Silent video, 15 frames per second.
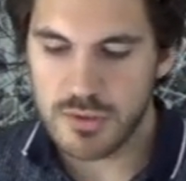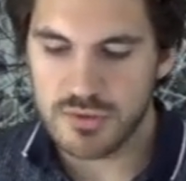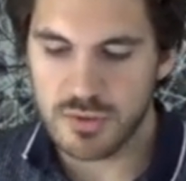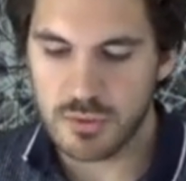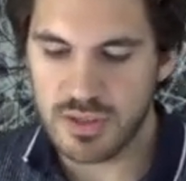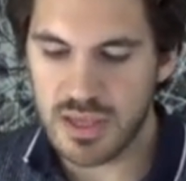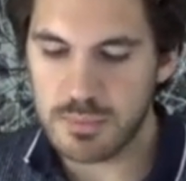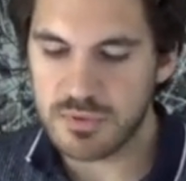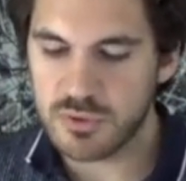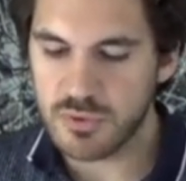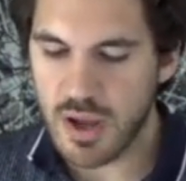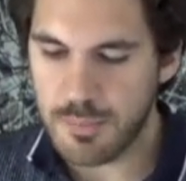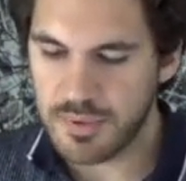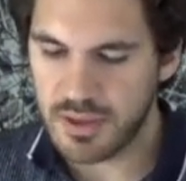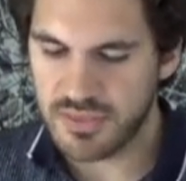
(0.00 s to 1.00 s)
it keeps
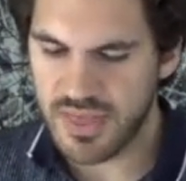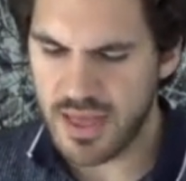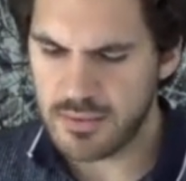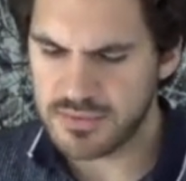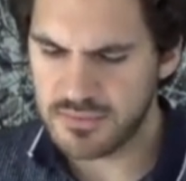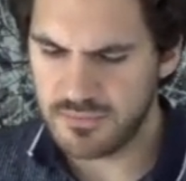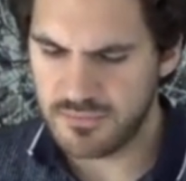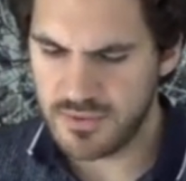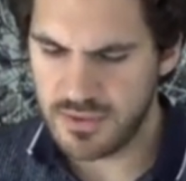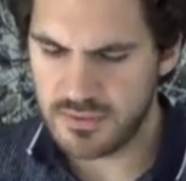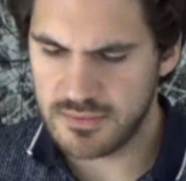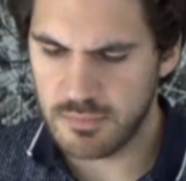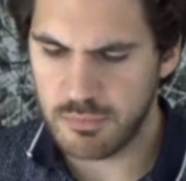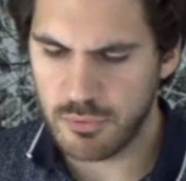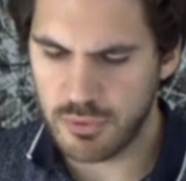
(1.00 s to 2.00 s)
dropping 1,000
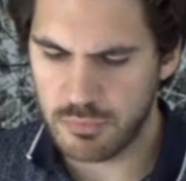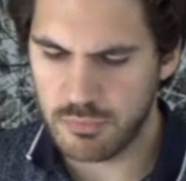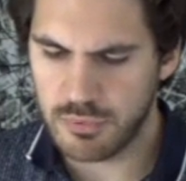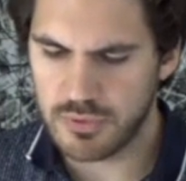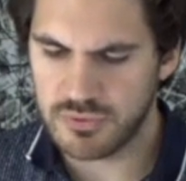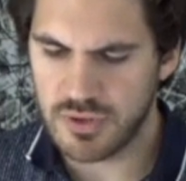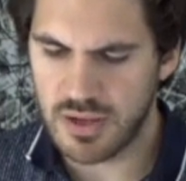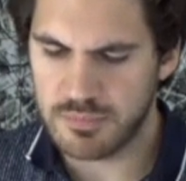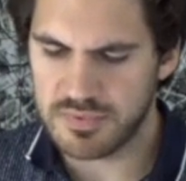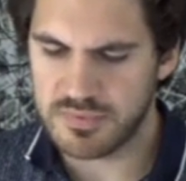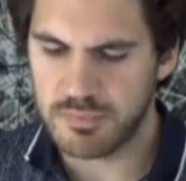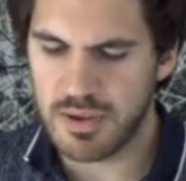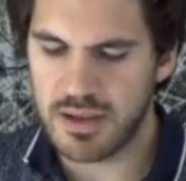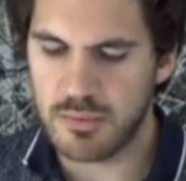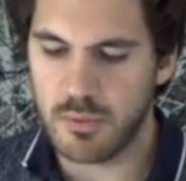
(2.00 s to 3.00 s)
feet. The boiling point drops
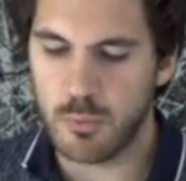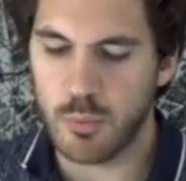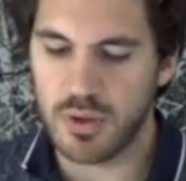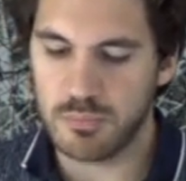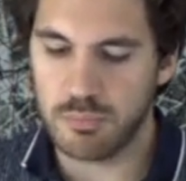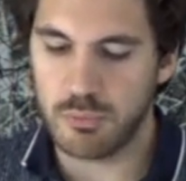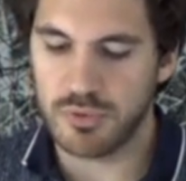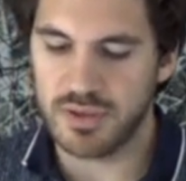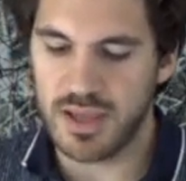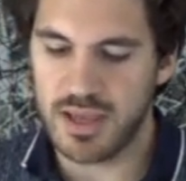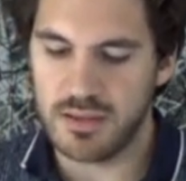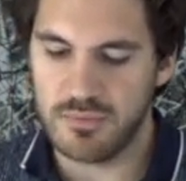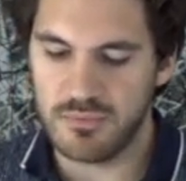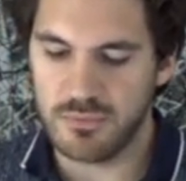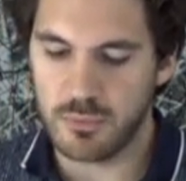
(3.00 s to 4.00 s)
by
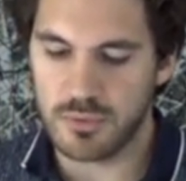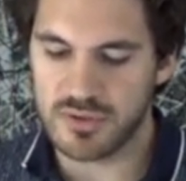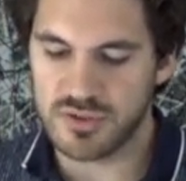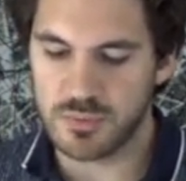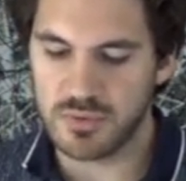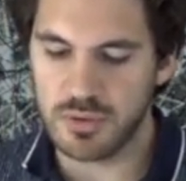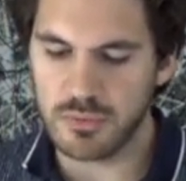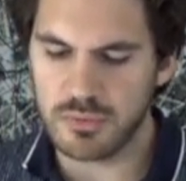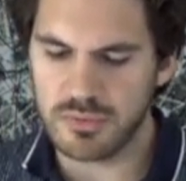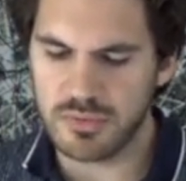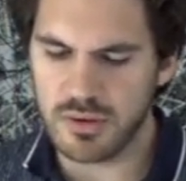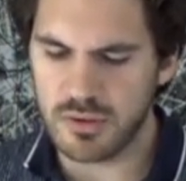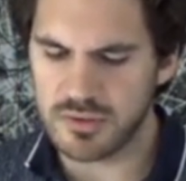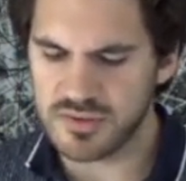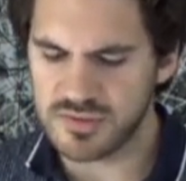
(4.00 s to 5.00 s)
1.84. So we know
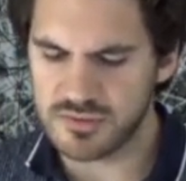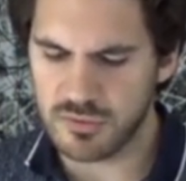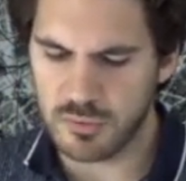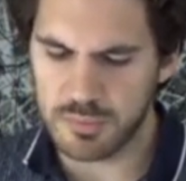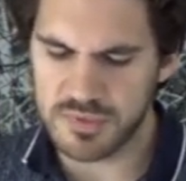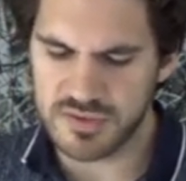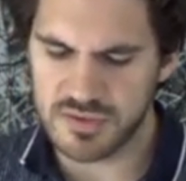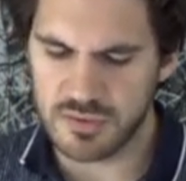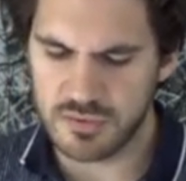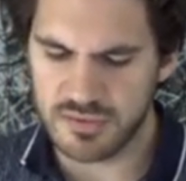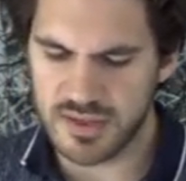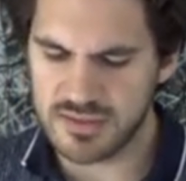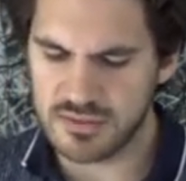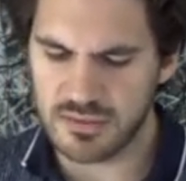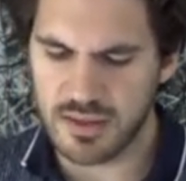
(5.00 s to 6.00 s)
our slope is good.
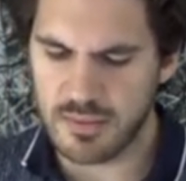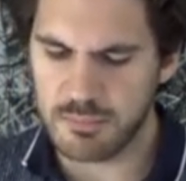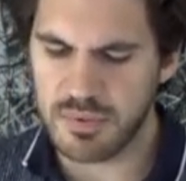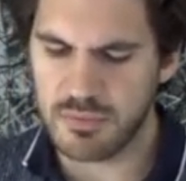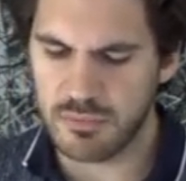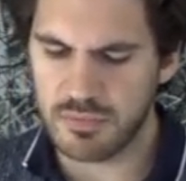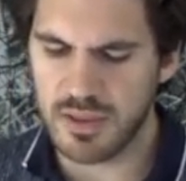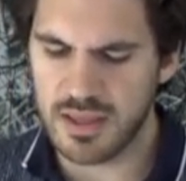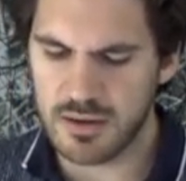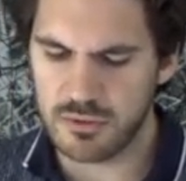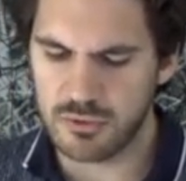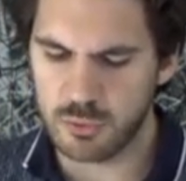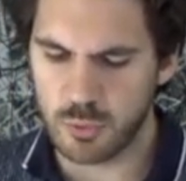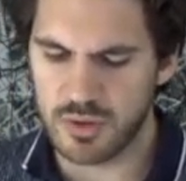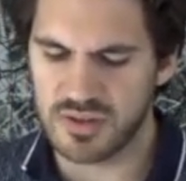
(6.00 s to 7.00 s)
That's going to be
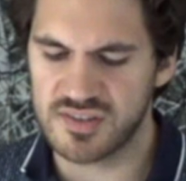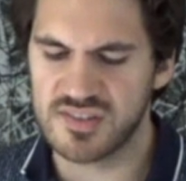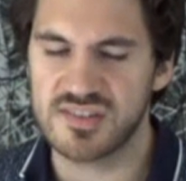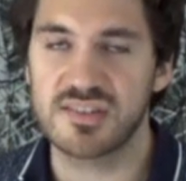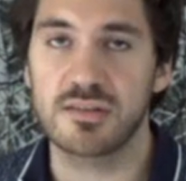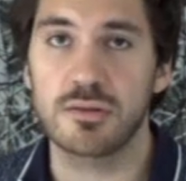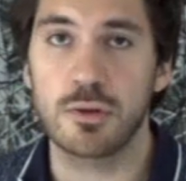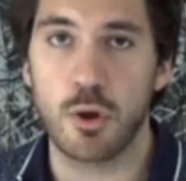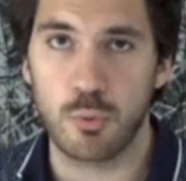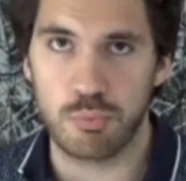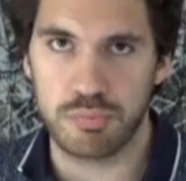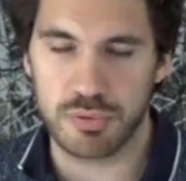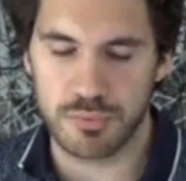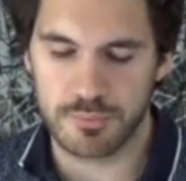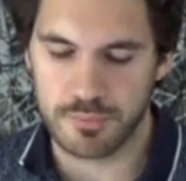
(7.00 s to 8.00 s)
related to our
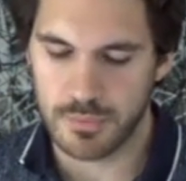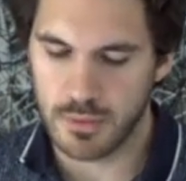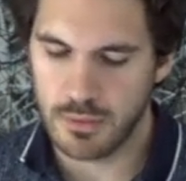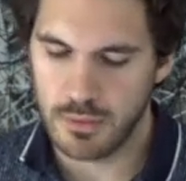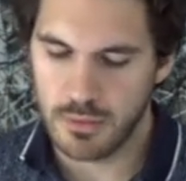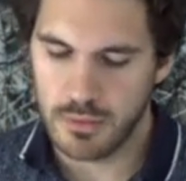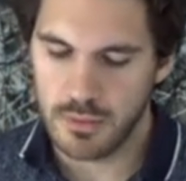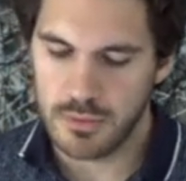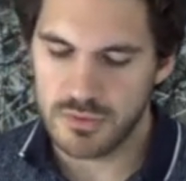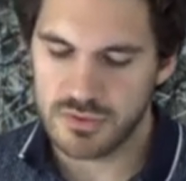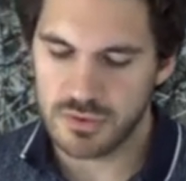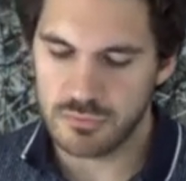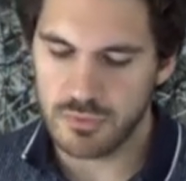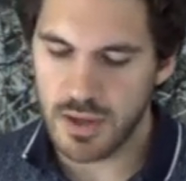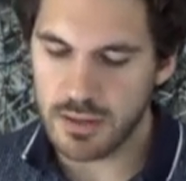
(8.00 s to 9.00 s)
slope.
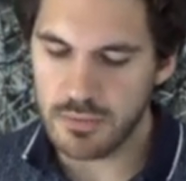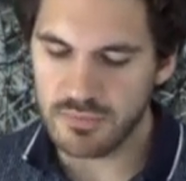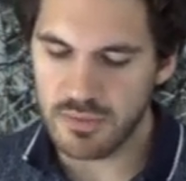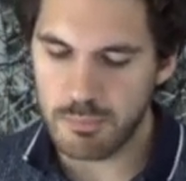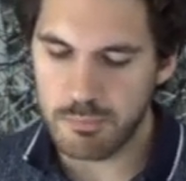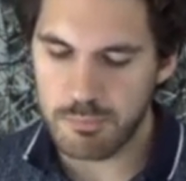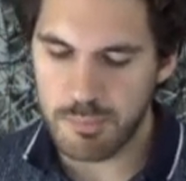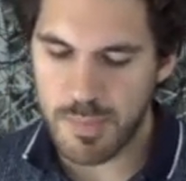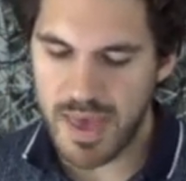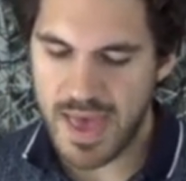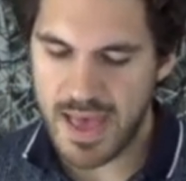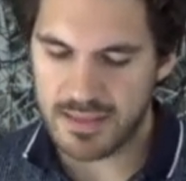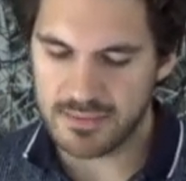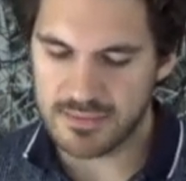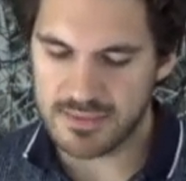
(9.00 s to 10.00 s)
So right off the
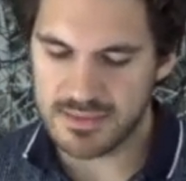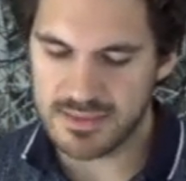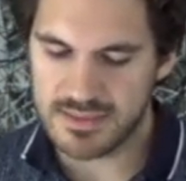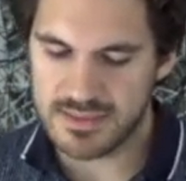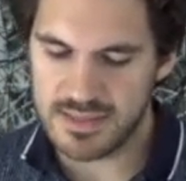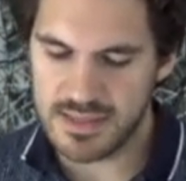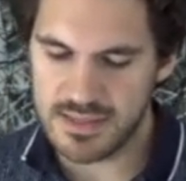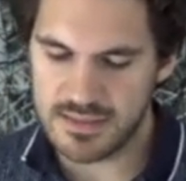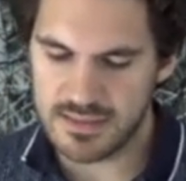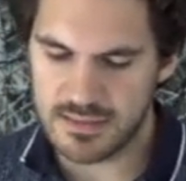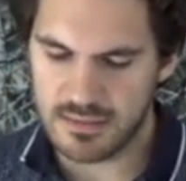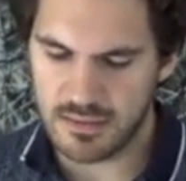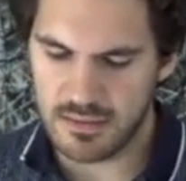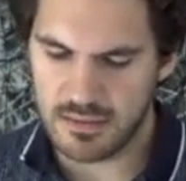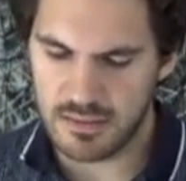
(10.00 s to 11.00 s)
bat, C is
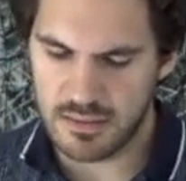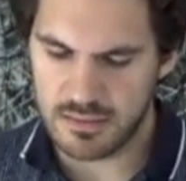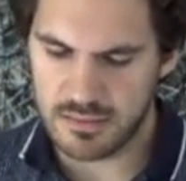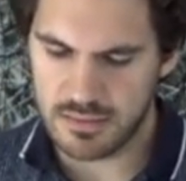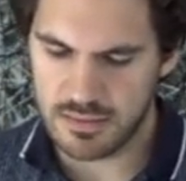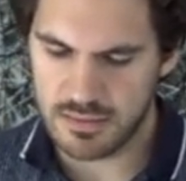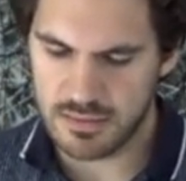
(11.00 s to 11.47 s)
gone